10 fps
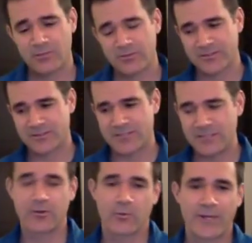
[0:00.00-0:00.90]
to
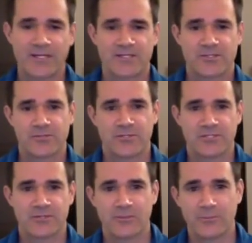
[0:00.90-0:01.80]
keep their weight
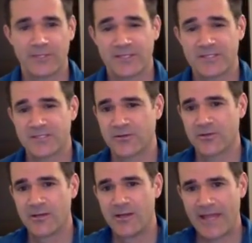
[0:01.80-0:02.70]
distribution a little bit easier,